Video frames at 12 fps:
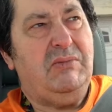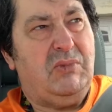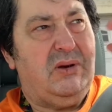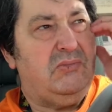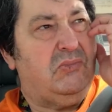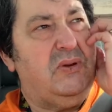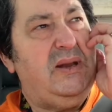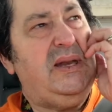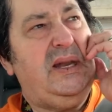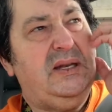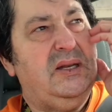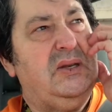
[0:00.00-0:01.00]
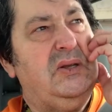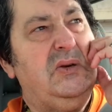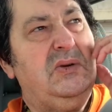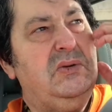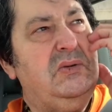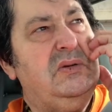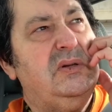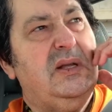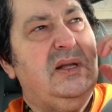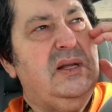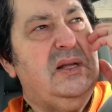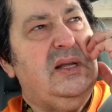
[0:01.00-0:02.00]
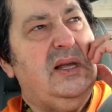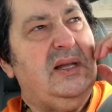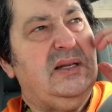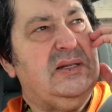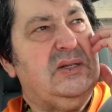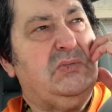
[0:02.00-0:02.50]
What we need to do, and this